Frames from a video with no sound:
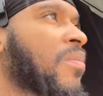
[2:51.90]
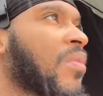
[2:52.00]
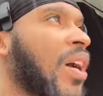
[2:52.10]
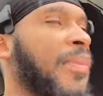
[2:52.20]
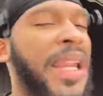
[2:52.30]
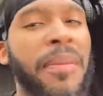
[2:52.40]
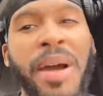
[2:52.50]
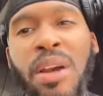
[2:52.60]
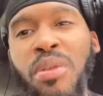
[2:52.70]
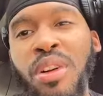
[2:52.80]
I mean, I
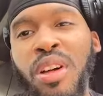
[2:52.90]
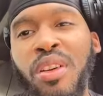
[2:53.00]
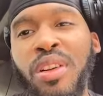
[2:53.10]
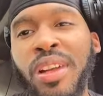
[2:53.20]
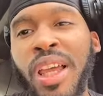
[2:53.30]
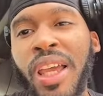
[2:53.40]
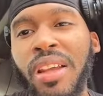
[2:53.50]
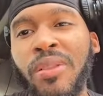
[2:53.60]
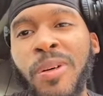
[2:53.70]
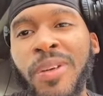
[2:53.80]
might want to go to, like,
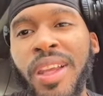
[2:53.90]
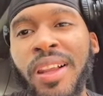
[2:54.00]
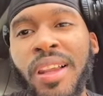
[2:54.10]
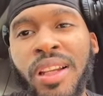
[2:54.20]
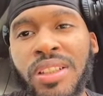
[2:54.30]
North Carolina,